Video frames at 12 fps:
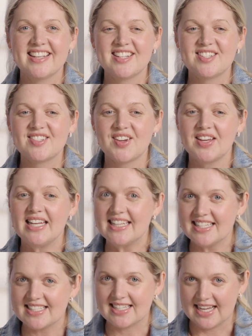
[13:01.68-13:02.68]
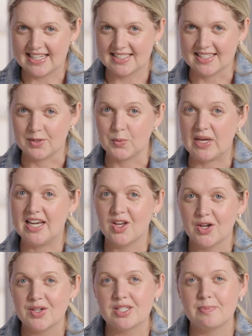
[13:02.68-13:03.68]
So in this lesson we
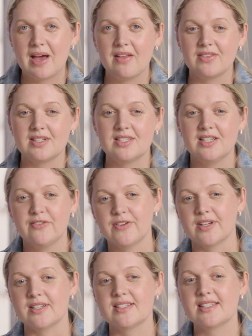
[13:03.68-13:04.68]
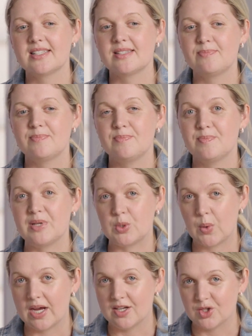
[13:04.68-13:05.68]
learned about the difference
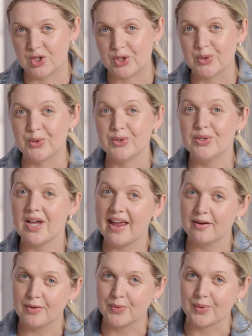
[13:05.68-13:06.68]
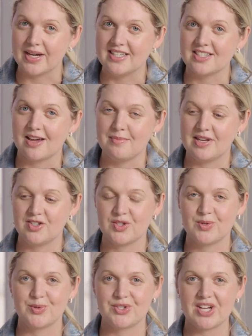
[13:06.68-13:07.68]
between two and
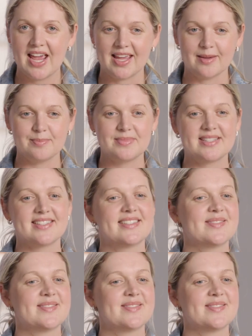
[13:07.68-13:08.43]
three-dimensional shapes.